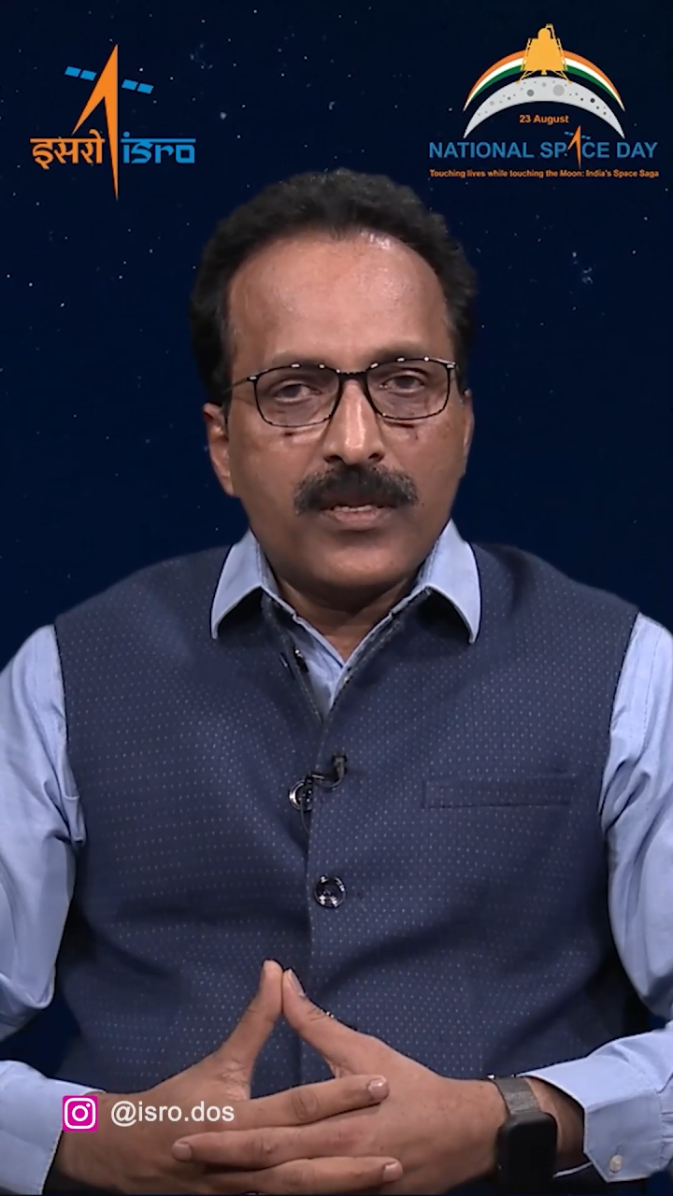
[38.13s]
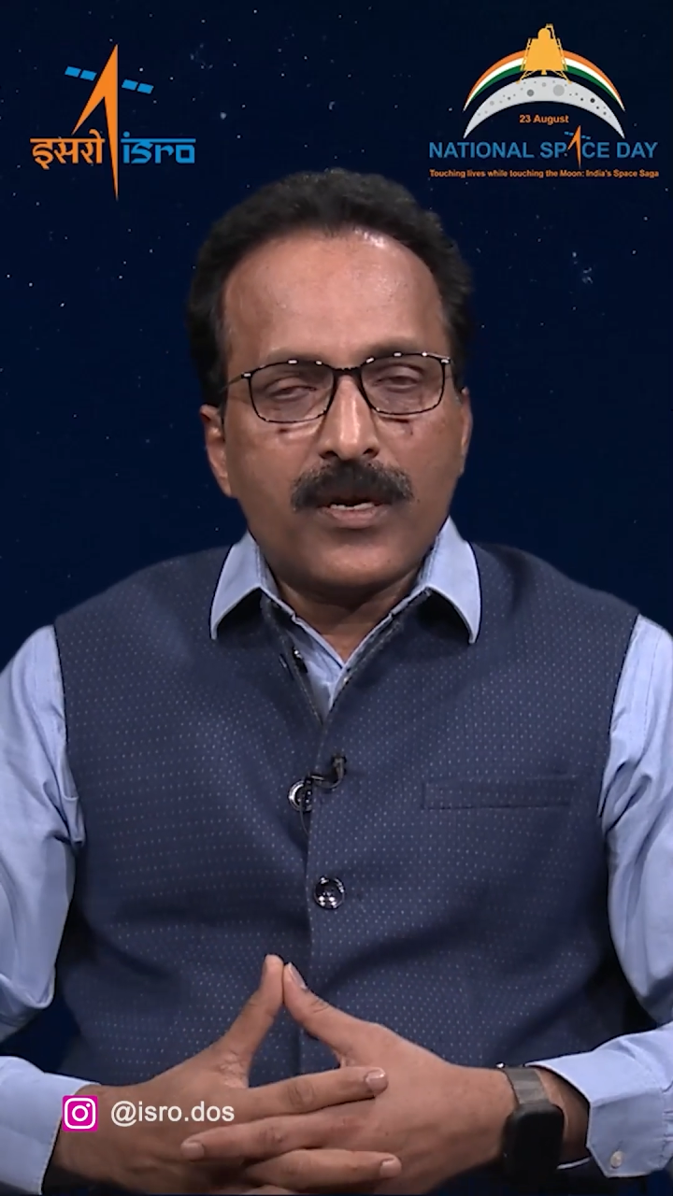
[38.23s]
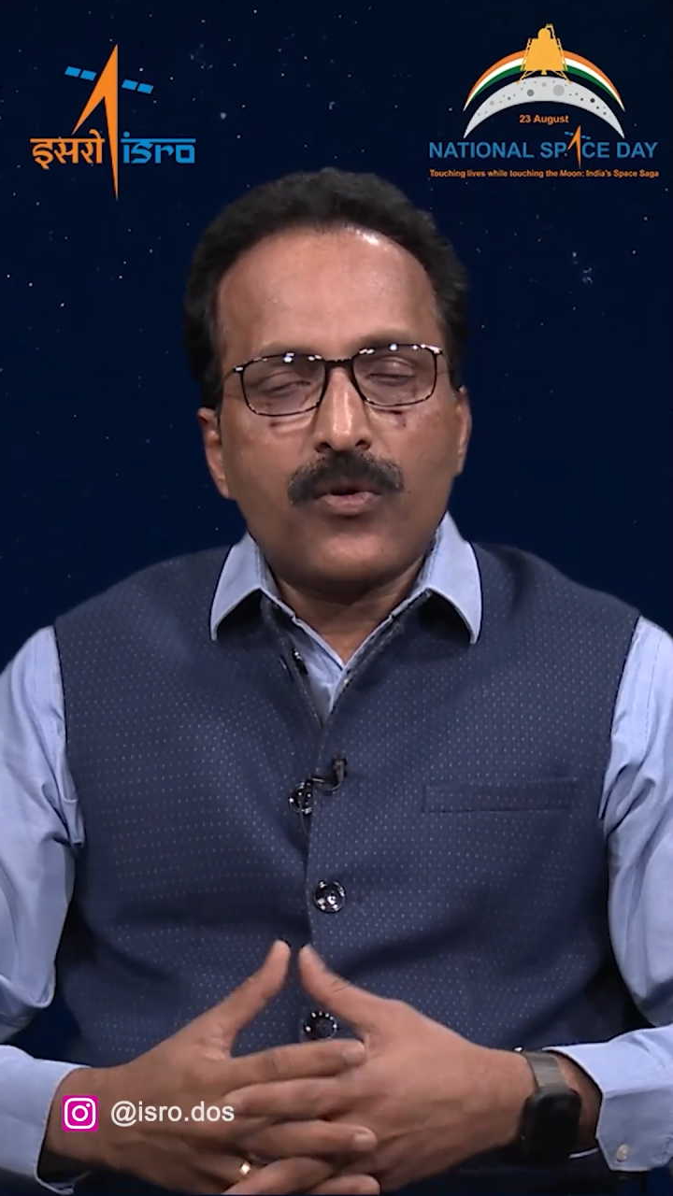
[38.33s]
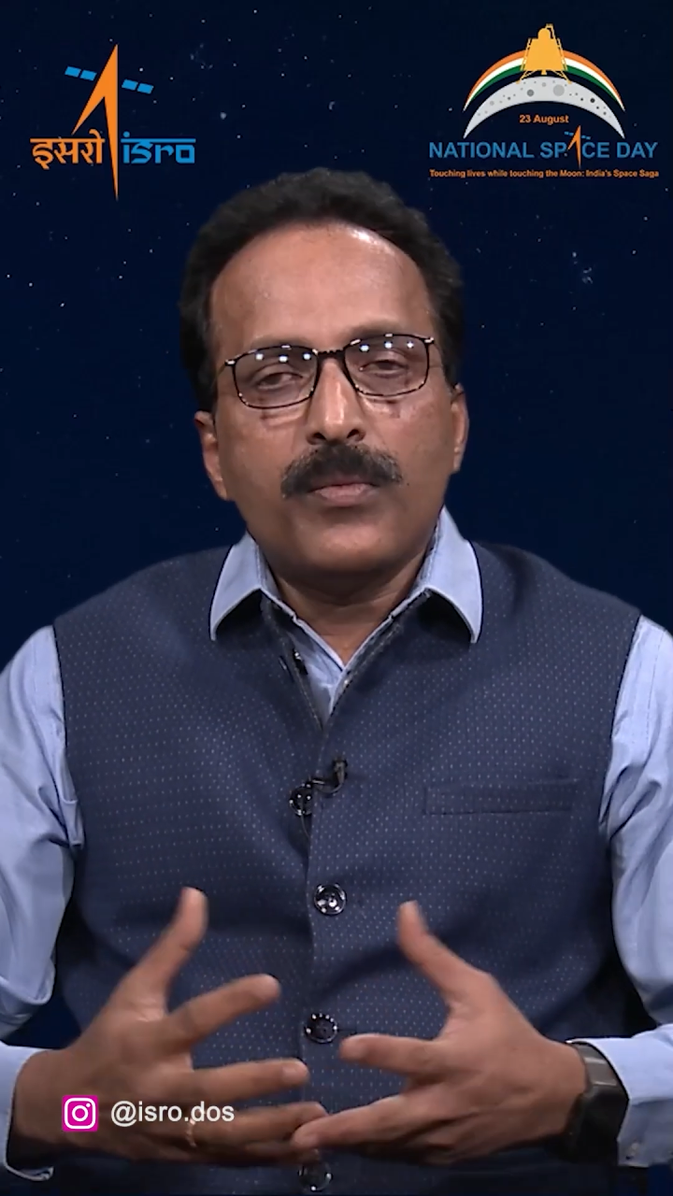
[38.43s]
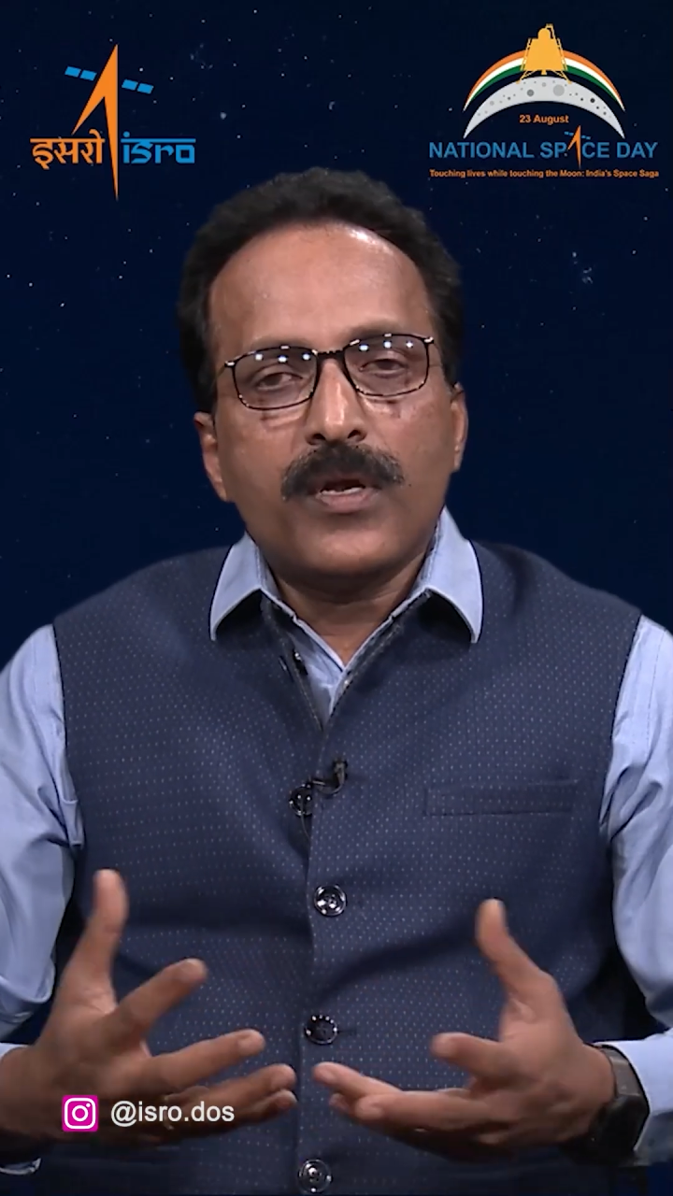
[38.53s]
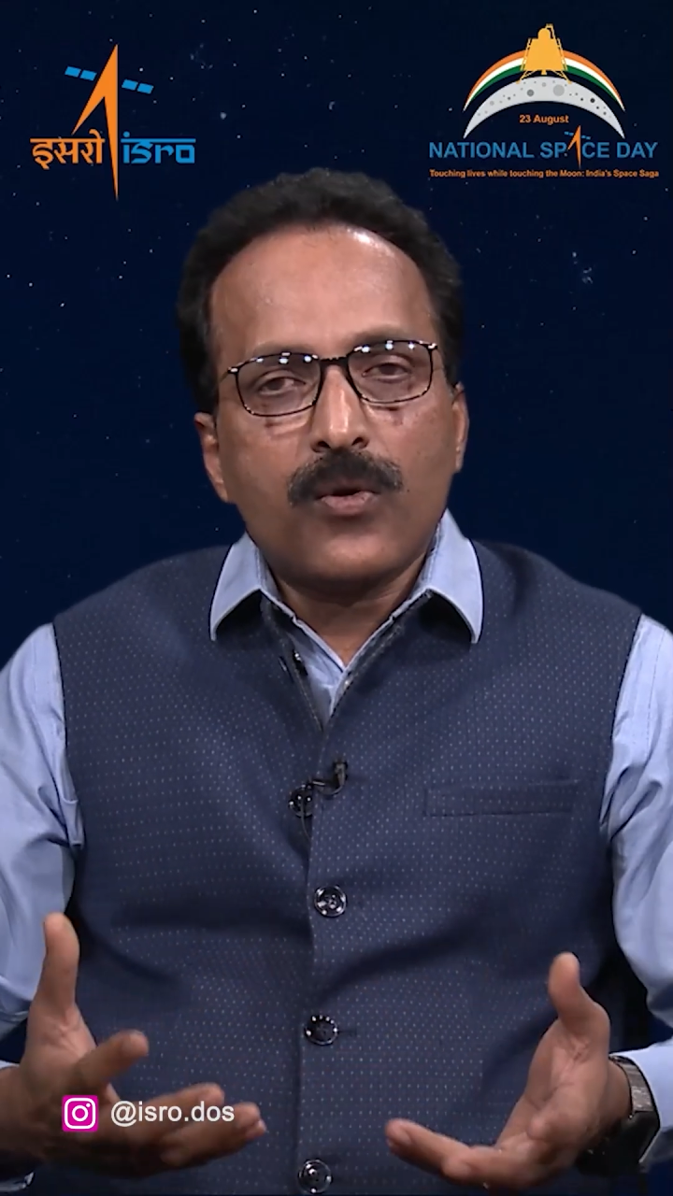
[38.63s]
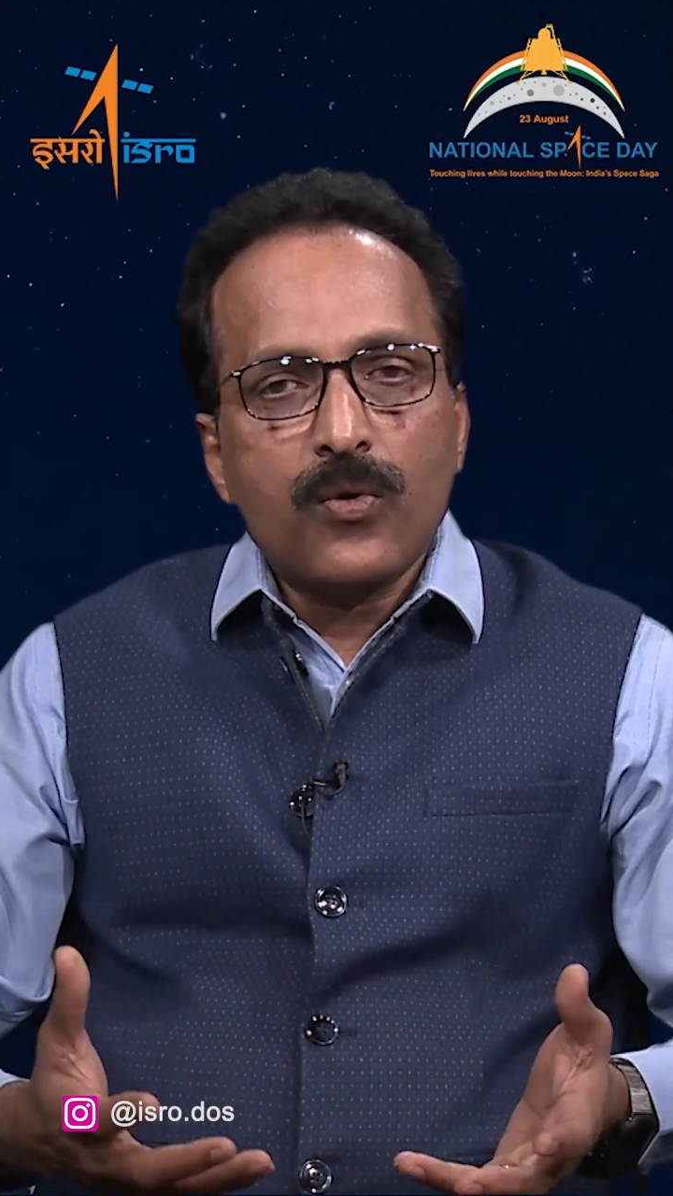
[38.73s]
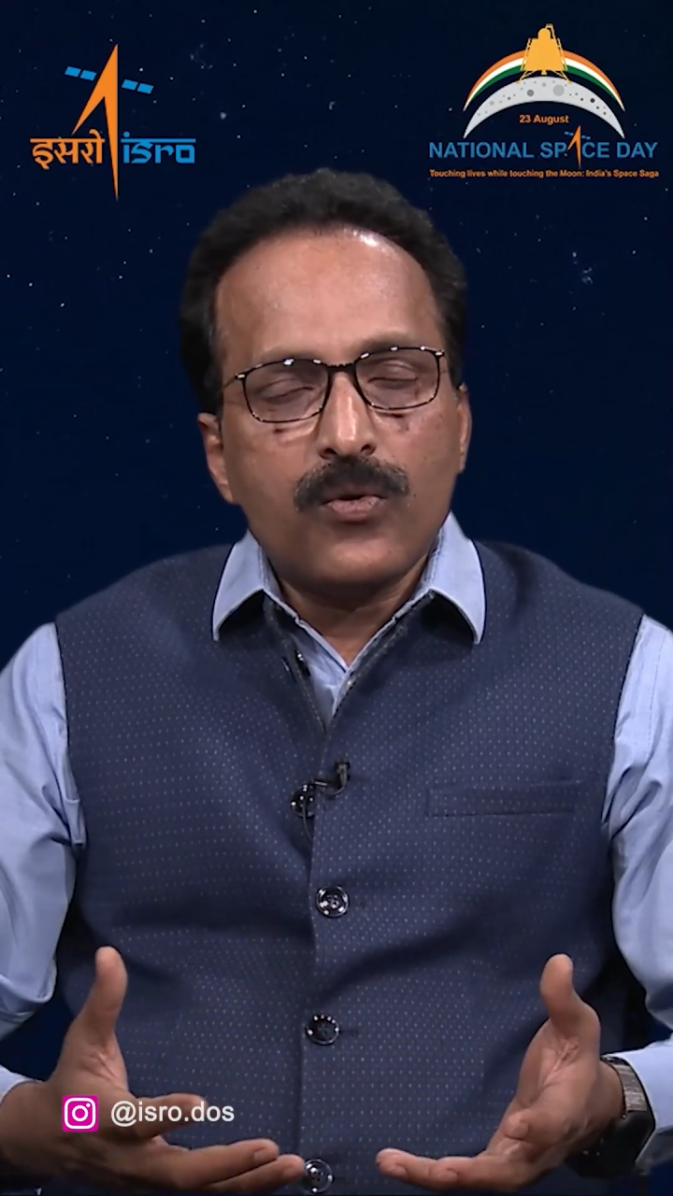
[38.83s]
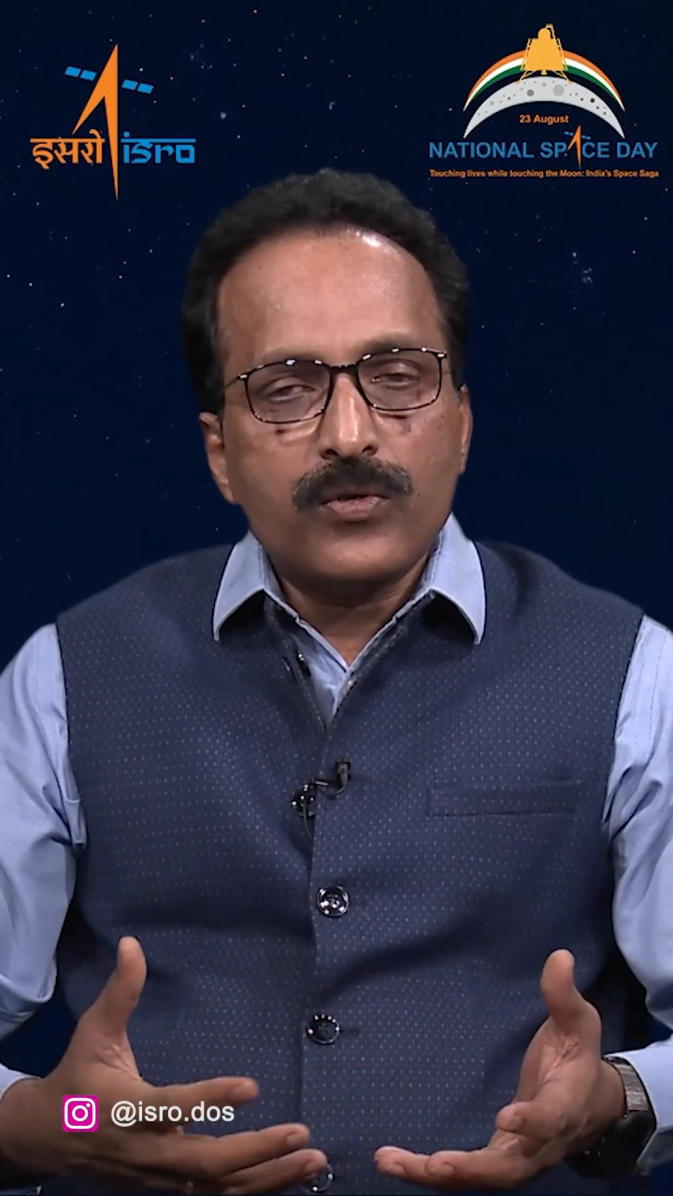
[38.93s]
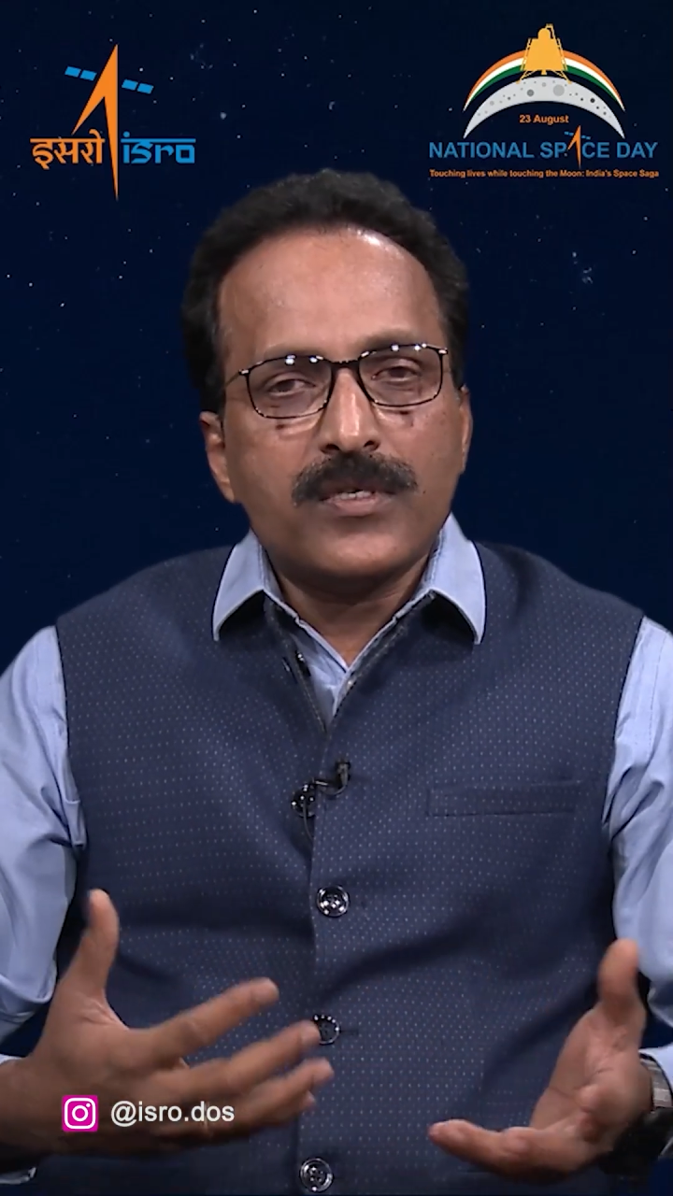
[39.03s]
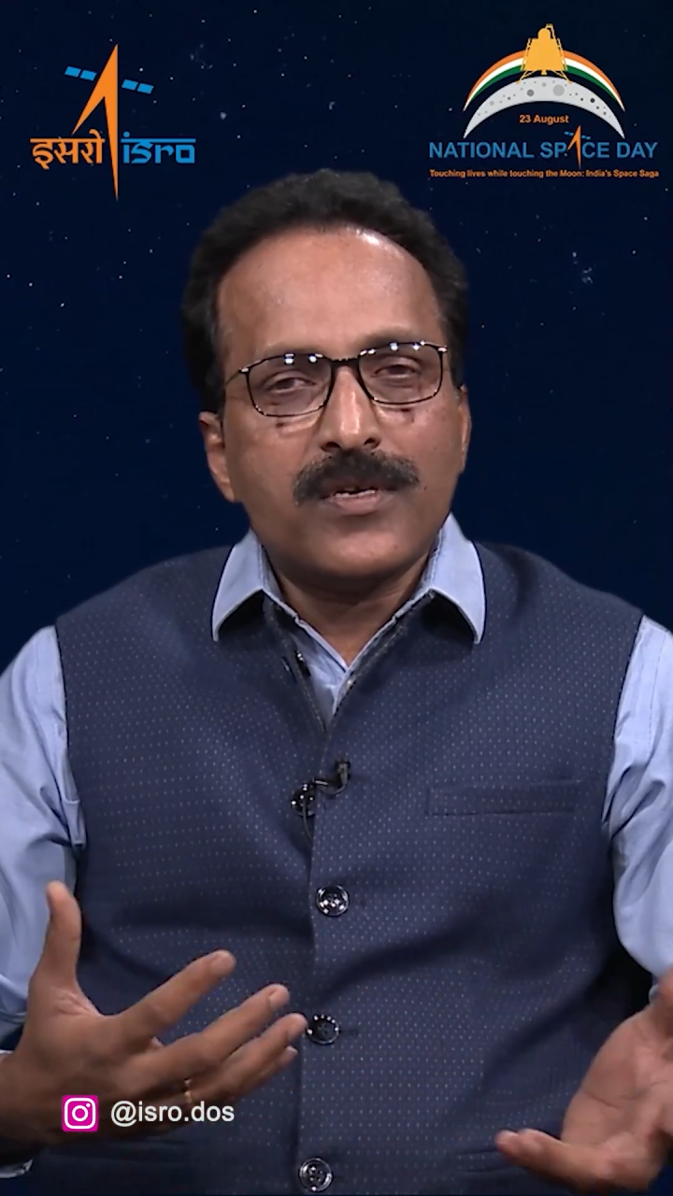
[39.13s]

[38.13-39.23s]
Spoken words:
there could be roads,